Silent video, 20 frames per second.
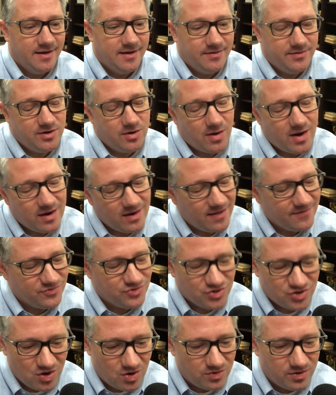I don't have
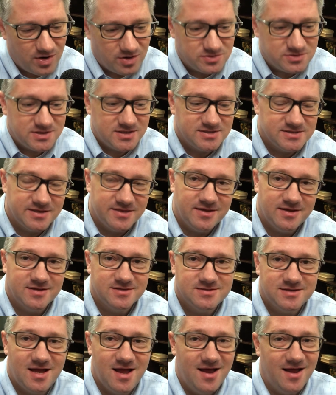show notes because I think
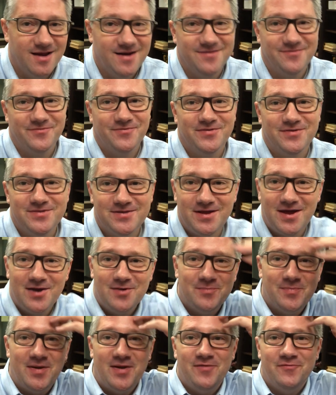it's kind
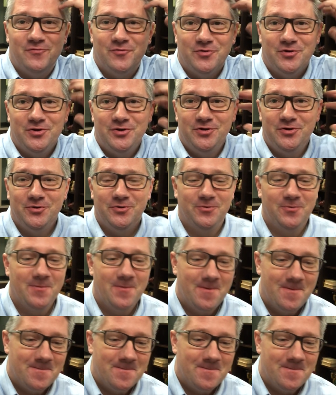of painful to do.